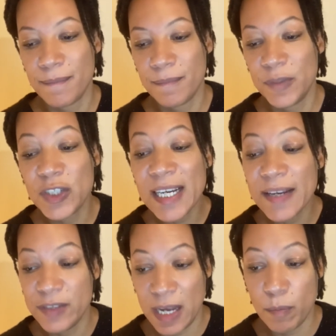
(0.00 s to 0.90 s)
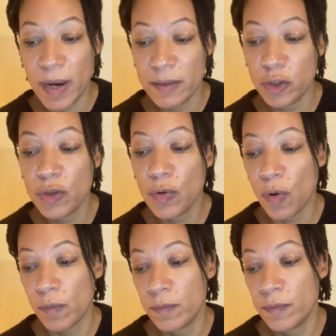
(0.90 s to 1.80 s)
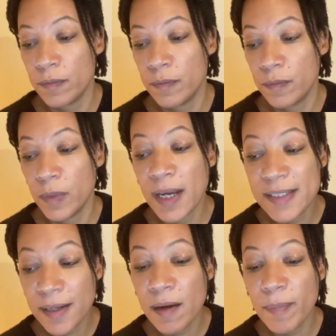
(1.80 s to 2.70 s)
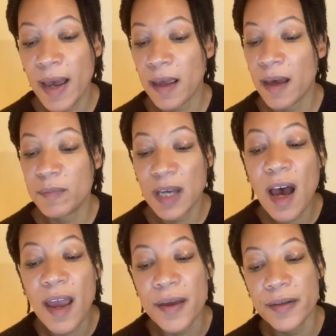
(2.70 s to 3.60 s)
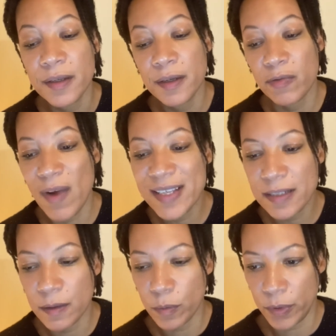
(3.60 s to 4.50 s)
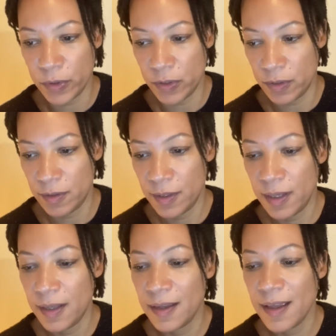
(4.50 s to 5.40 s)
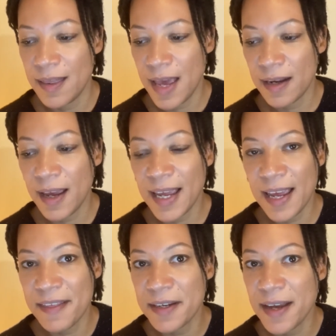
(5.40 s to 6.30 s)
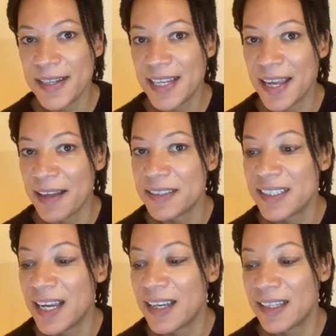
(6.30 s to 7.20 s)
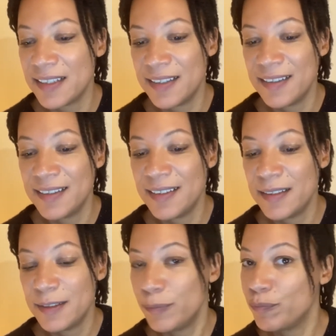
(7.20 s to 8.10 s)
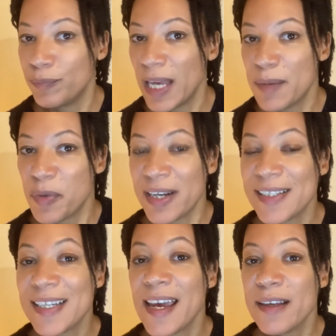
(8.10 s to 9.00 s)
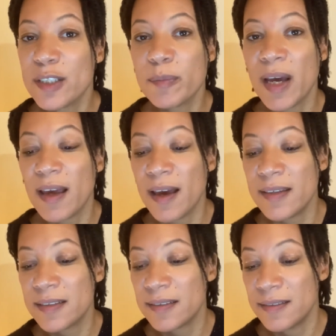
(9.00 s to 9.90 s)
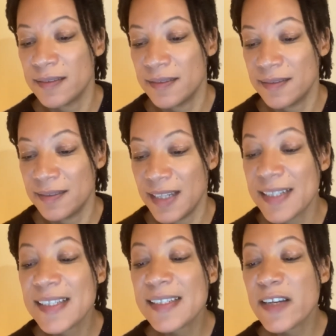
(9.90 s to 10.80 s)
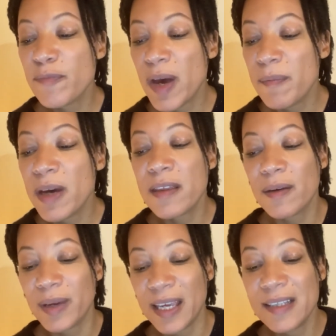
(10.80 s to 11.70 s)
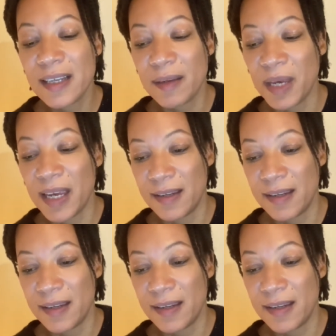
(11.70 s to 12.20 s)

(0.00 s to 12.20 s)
She lives down by the shore. When I start back, I'm tired and rest in the woods. Then I hear the nightingale sing. It brings tears to my eyes. It's as if my mother were kissing me.